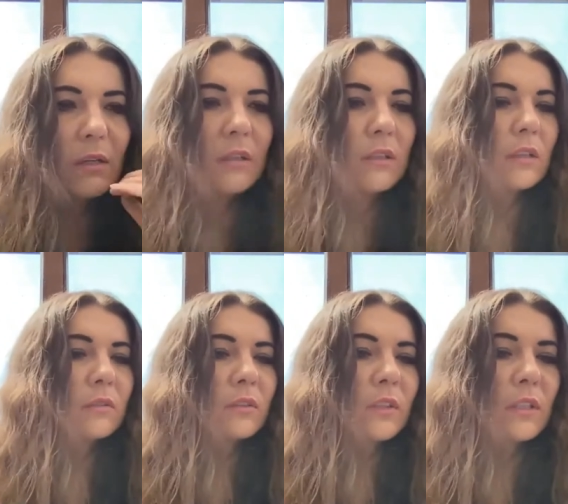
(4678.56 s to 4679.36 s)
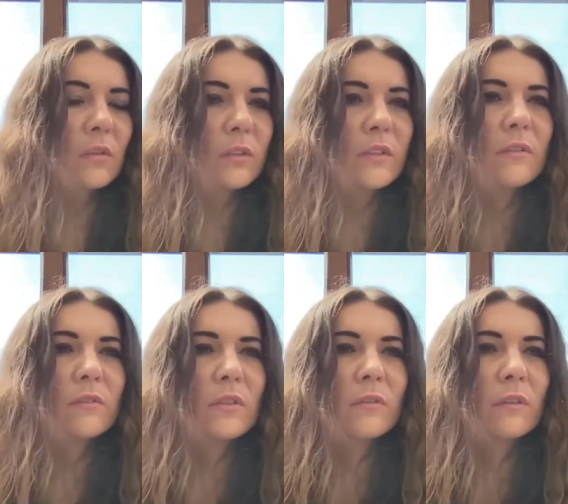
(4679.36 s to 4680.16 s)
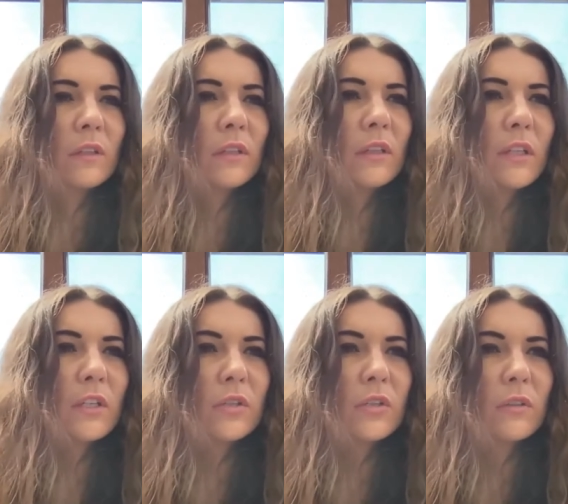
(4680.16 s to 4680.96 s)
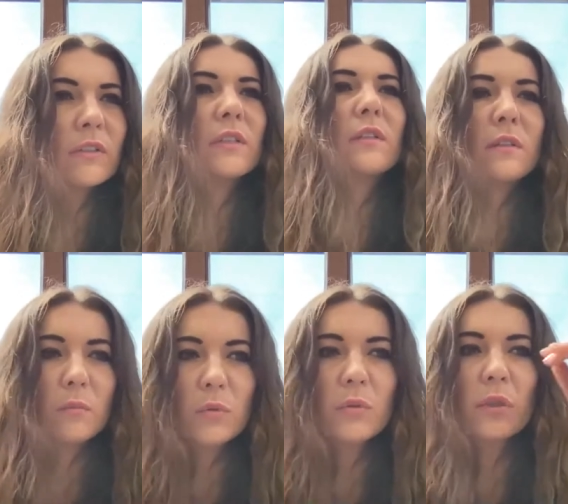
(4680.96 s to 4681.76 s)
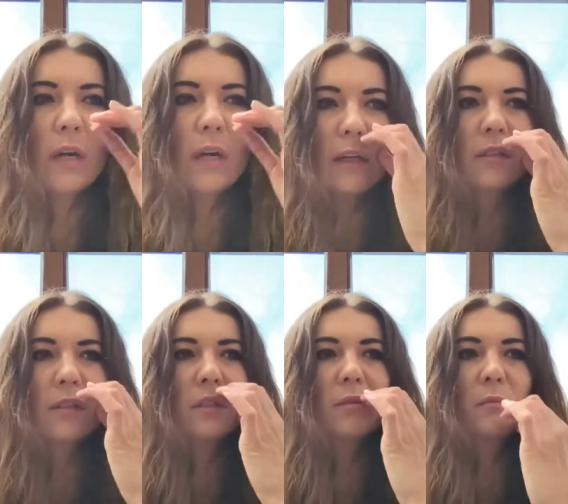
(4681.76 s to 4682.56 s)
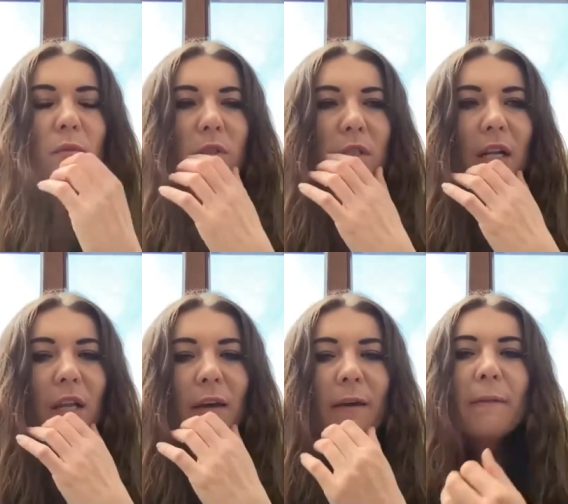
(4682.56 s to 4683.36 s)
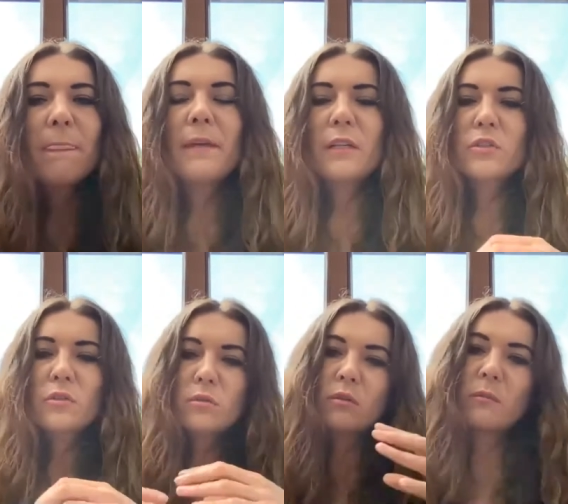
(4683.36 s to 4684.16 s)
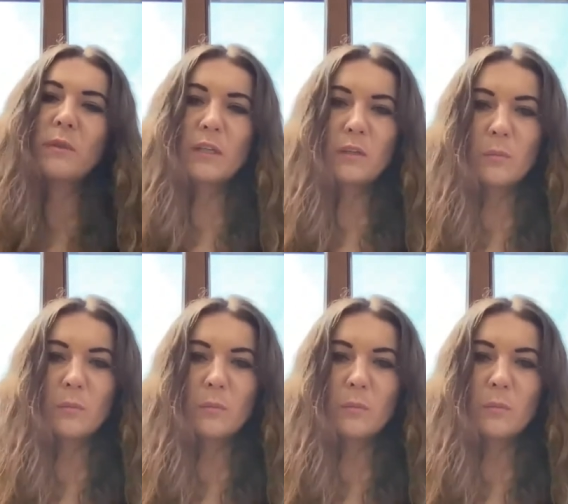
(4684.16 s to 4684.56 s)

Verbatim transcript: uh, how do they call it in english uh, citizen portal citizen portal there are so many